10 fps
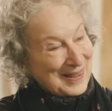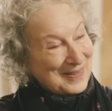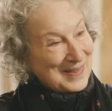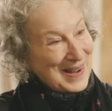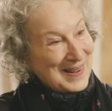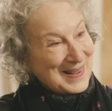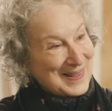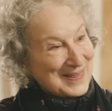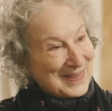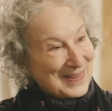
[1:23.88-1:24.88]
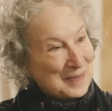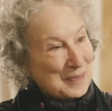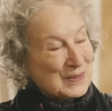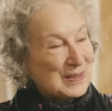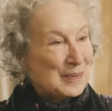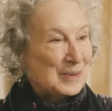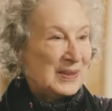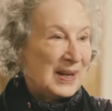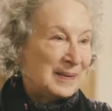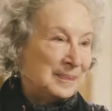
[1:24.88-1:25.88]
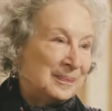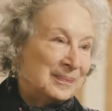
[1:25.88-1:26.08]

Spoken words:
Well, I don't know, that most of them are dead.